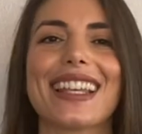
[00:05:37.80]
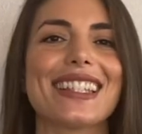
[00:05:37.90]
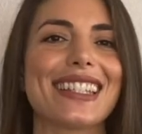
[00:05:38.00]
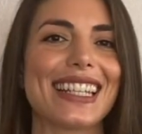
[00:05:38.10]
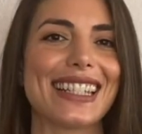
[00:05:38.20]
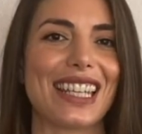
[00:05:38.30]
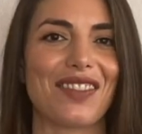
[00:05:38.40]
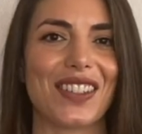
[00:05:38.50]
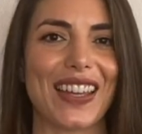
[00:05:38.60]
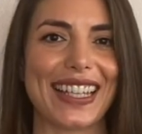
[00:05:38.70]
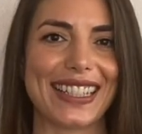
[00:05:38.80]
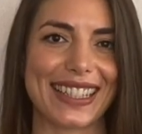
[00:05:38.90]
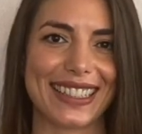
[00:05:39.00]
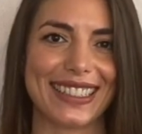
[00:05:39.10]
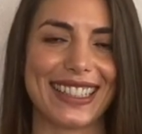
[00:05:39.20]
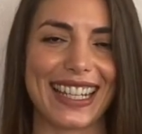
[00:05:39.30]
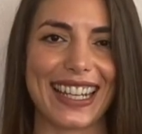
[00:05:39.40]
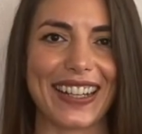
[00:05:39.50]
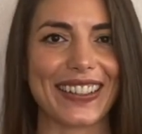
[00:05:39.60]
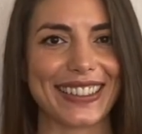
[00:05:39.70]
stay safe, you guys. Take
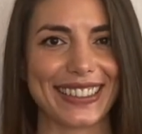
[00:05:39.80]
care.